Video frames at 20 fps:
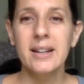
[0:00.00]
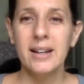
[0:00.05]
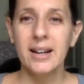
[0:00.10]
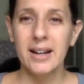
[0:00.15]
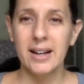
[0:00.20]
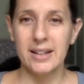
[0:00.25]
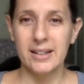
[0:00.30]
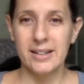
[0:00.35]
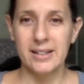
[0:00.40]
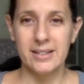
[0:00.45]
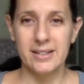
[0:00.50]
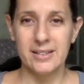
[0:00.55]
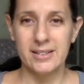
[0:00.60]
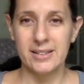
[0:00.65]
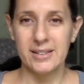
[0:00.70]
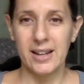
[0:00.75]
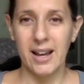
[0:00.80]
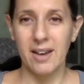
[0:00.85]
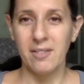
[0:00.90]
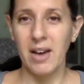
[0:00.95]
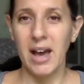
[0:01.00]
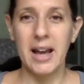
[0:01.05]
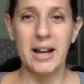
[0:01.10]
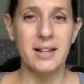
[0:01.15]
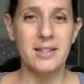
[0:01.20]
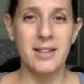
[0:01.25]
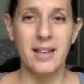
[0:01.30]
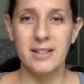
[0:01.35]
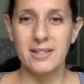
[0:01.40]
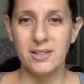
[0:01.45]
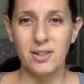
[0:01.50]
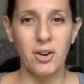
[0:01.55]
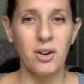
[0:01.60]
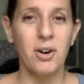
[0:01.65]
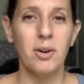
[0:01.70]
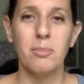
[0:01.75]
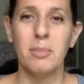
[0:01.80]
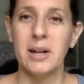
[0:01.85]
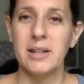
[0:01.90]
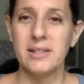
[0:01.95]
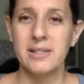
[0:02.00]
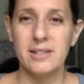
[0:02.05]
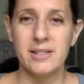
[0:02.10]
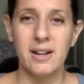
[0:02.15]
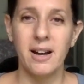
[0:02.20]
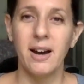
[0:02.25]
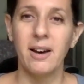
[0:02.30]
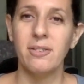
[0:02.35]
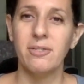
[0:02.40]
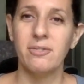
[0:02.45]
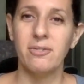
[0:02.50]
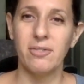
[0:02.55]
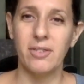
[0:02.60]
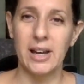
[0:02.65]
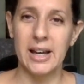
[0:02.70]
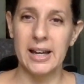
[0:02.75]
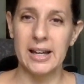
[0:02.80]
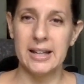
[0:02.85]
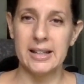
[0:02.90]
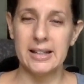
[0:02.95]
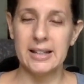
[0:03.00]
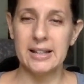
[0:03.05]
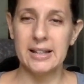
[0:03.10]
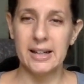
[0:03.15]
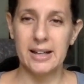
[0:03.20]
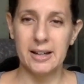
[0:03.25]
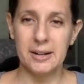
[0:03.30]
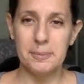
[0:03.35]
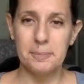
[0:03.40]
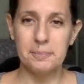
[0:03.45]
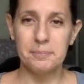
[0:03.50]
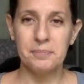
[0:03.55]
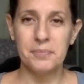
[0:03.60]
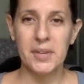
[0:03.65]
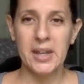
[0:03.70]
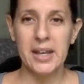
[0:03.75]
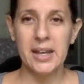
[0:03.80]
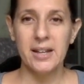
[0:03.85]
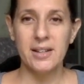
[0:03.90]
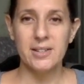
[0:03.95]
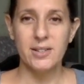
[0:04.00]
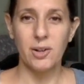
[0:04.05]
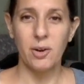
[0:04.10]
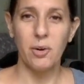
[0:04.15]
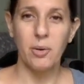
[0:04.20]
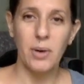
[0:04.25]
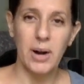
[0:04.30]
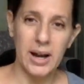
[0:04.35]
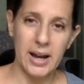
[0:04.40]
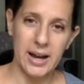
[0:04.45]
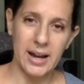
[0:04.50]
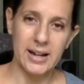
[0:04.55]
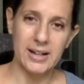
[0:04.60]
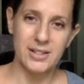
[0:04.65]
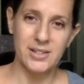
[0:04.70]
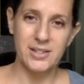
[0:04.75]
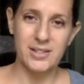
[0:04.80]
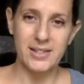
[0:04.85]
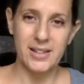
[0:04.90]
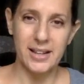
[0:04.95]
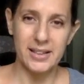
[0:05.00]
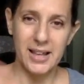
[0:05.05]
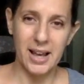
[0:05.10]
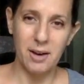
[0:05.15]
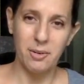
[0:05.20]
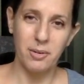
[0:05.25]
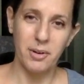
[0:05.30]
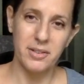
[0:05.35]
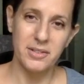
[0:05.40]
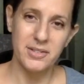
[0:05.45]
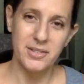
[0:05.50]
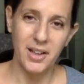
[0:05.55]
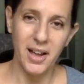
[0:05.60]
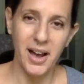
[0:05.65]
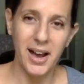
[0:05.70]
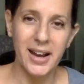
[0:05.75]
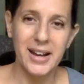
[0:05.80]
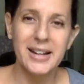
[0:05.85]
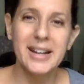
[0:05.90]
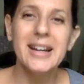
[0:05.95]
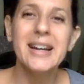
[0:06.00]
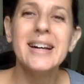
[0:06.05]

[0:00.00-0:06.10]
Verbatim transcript: I didn't have access to all my stuff, and um, so I, I just let that one slide.